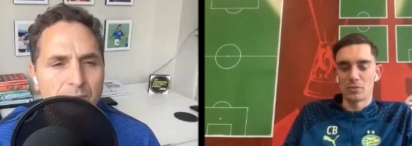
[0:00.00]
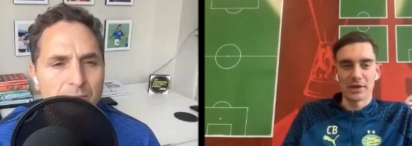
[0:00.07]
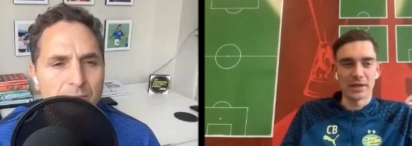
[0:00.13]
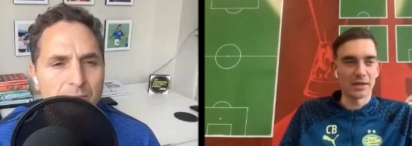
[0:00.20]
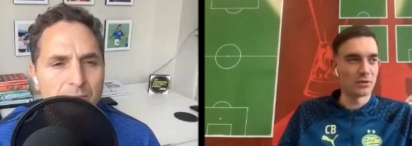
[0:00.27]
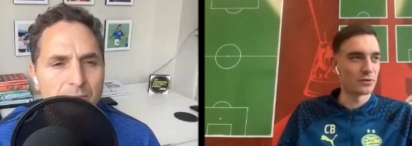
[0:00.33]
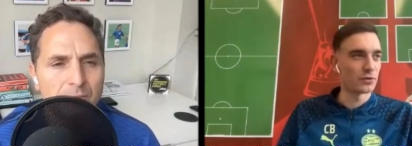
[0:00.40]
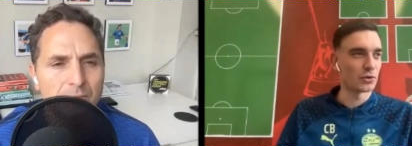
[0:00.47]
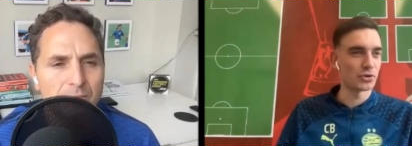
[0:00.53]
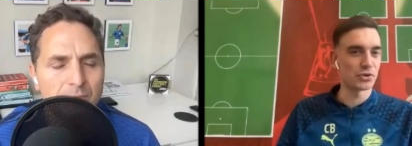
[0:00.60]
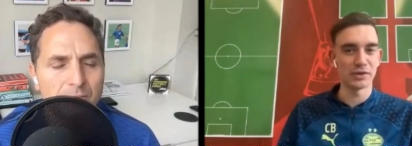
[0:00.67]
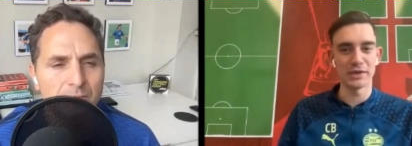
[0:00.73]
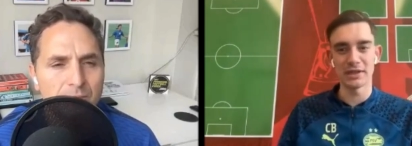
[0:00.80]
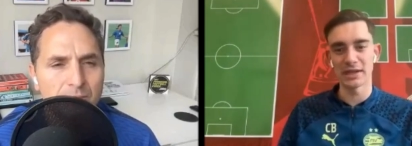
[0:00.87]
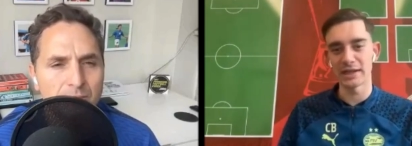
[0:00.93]
Speaker 1: So my, of
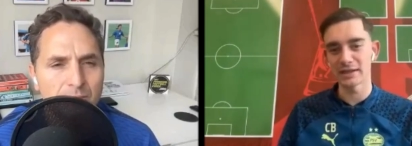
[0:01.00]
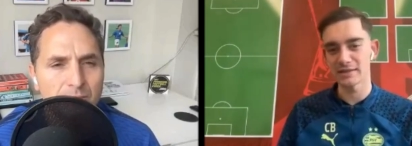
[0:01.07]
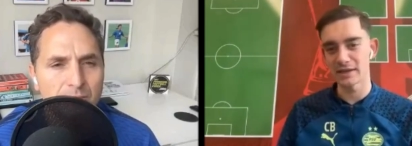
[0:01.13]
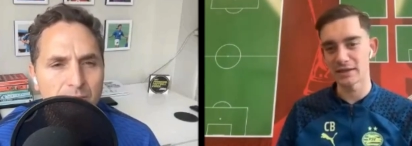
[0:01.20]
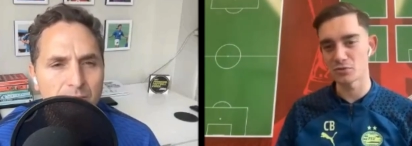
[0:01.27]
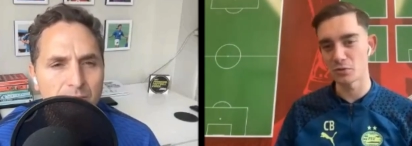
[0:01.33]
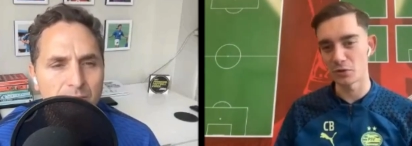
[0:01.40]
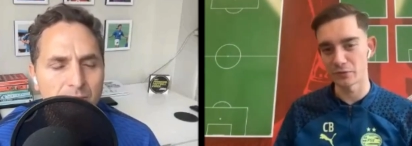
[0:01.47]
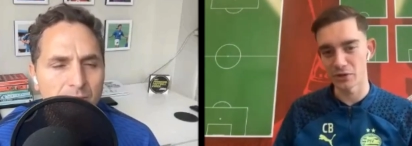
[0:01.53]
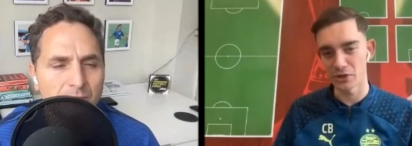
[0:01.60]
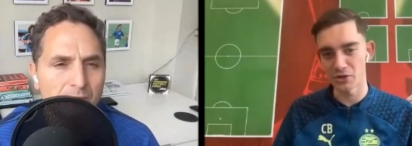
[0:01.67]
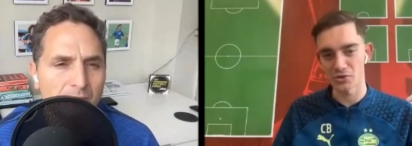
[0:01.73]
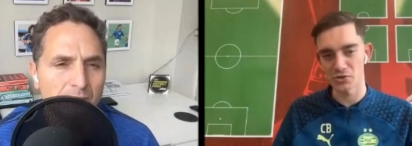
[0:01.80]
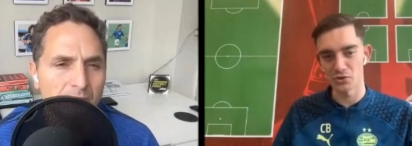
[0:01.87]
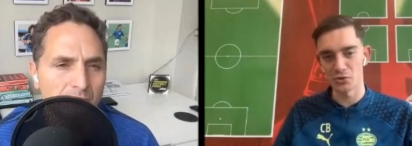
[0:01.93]
course you need like 10,
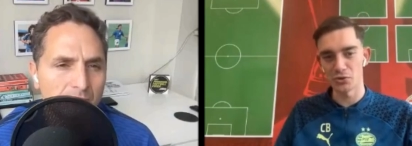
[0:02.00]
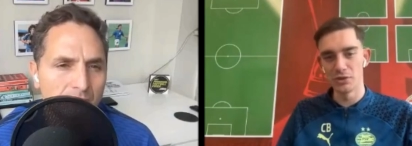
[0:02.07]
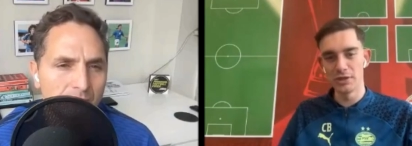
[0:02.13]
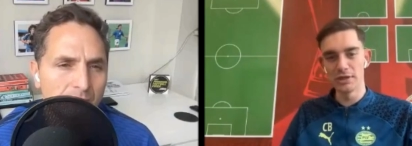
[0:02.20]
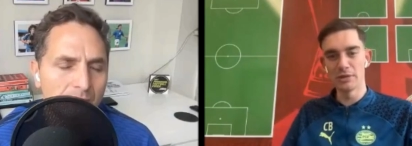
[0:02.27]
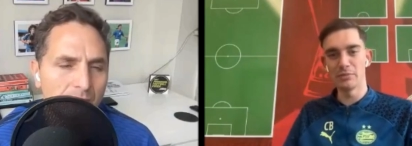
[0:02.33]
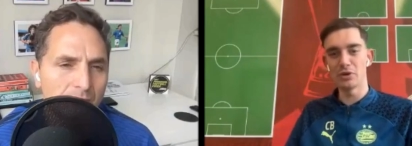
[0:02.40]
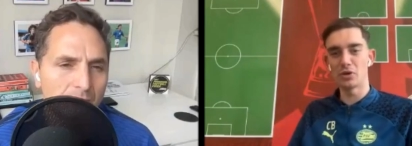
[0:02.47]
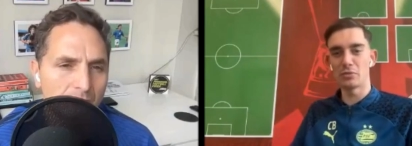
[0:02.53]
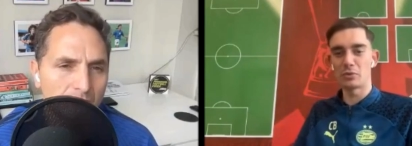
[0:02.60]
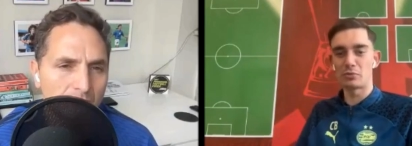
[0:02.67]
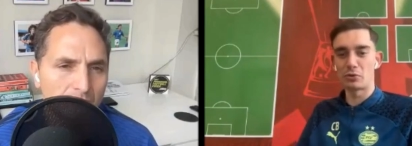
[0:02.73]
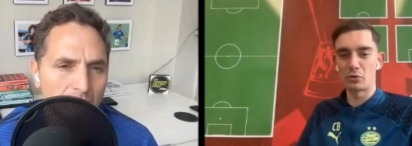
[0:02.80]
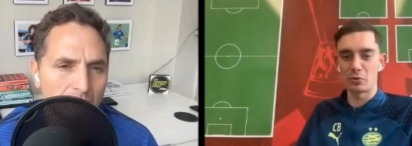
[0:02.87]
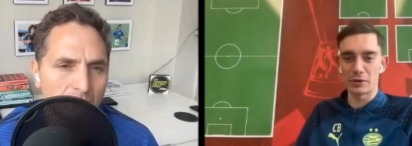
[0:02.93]
12 years to
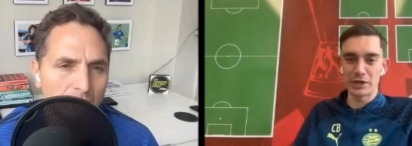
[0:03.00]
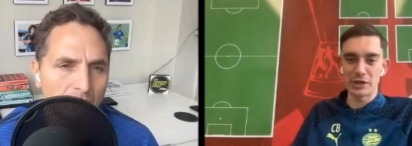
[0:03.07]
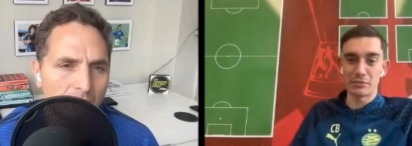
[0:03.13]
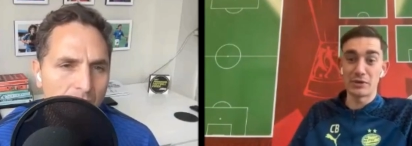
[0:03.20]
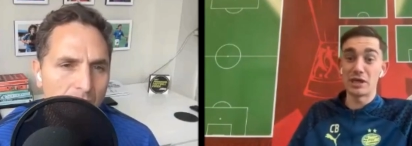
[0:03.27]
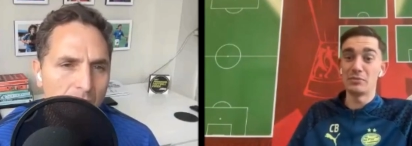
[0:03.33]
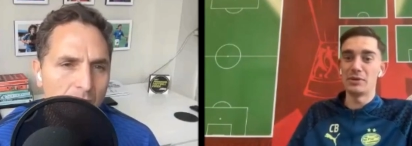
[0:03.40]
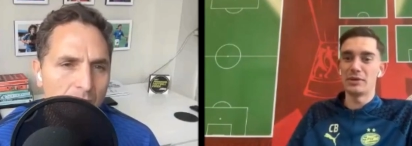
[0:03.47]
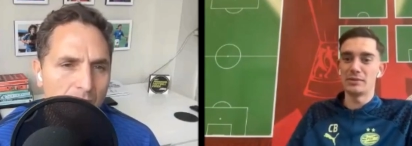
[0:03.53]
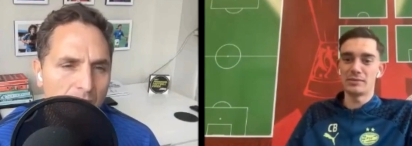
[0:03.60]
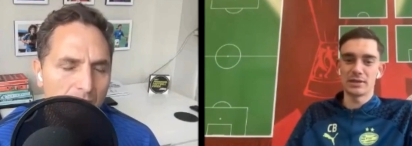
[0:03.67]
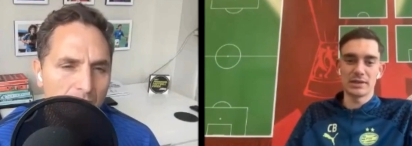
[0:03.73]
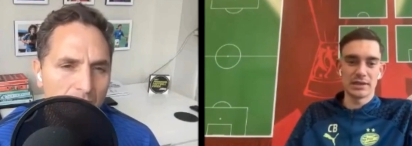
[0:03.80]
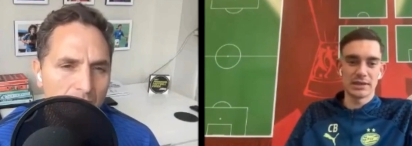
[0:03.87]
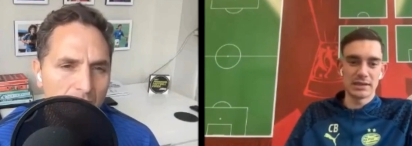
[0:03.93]
become a pro player
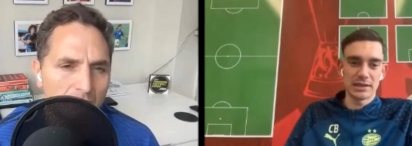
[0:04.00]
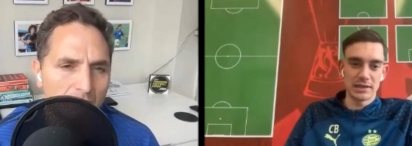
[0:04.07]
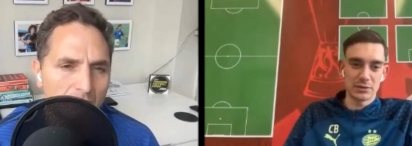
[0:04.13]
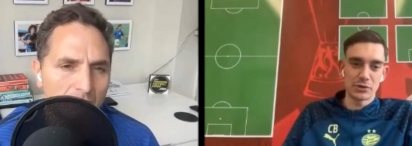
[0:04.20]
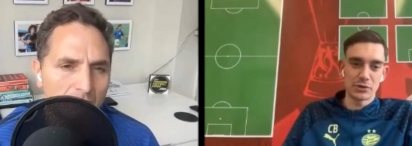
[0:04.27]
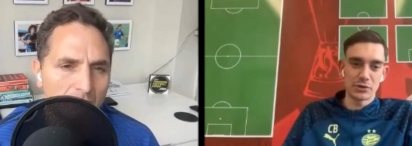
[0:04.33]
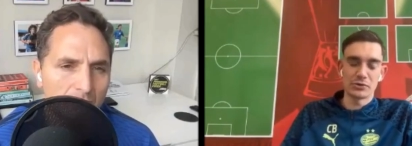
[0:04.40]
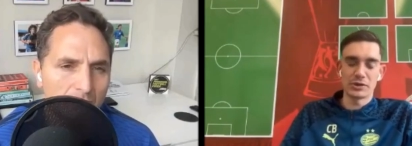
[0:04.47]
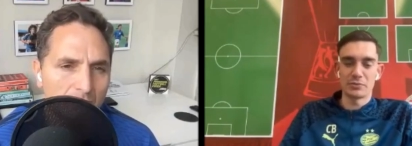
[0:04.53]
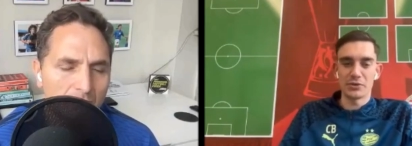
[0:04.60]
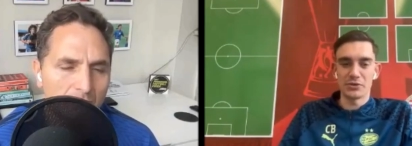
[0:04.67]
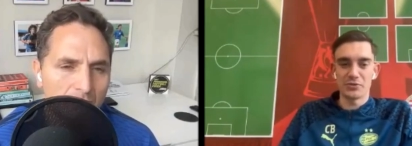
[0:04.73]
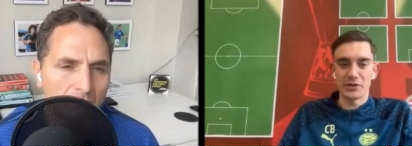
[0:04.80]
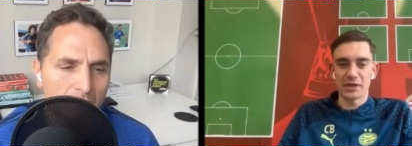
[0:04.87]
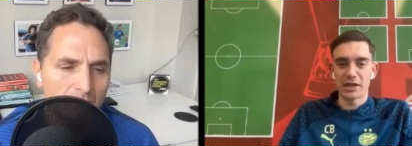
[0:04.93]
maybe uh, when you're in
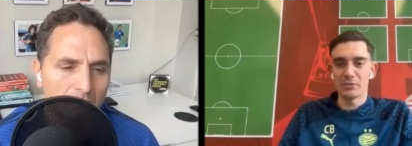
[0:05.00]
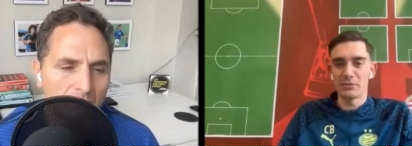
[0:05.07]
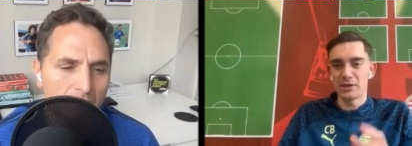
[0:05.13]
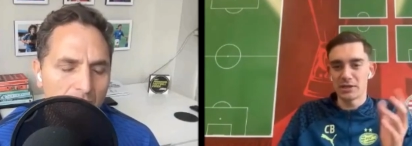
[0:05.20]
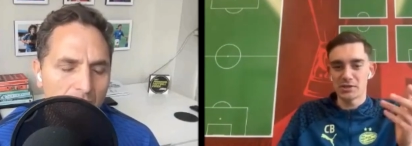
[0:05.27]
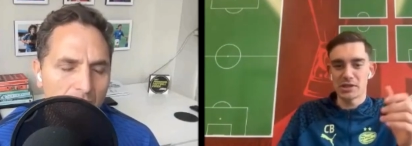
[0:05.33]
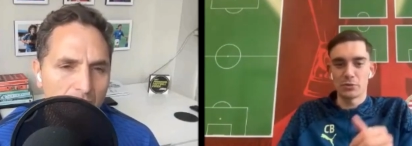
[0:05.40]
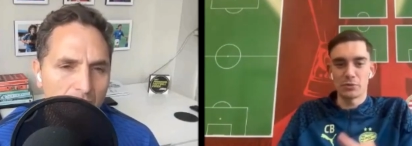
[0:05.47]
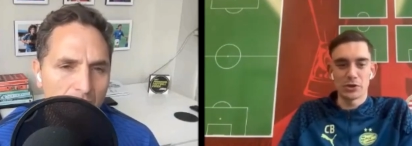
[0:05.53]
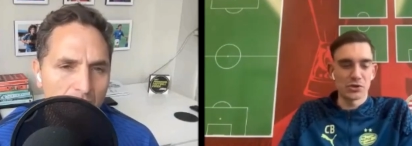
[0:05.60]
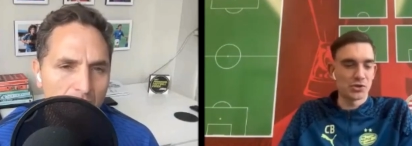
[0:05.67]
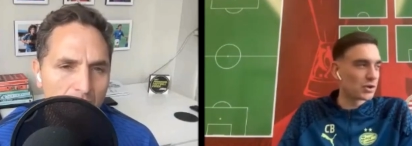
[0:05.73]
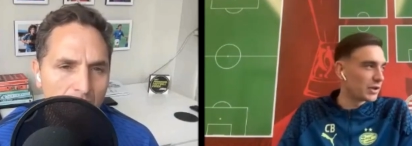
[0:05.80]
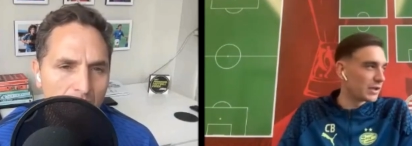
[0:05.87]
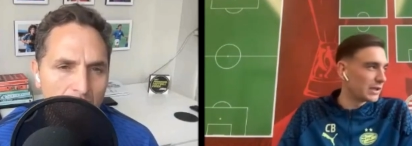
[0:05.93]
the PSV academy. Let's say
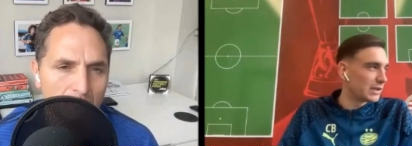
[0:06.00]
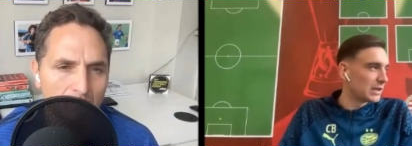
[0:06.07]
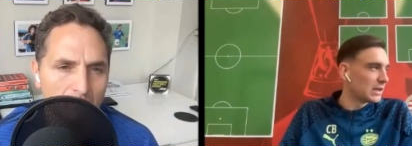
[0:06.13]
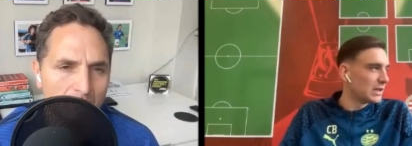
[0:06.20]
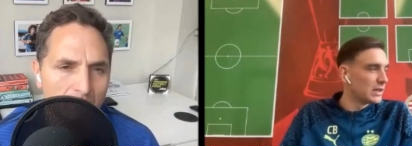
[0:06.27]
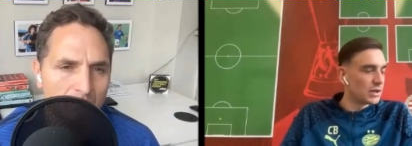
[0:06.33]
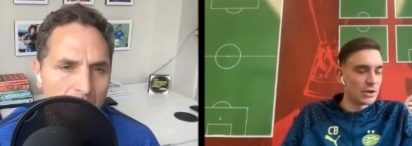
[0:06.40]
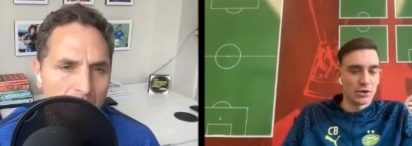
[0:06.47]
when you start in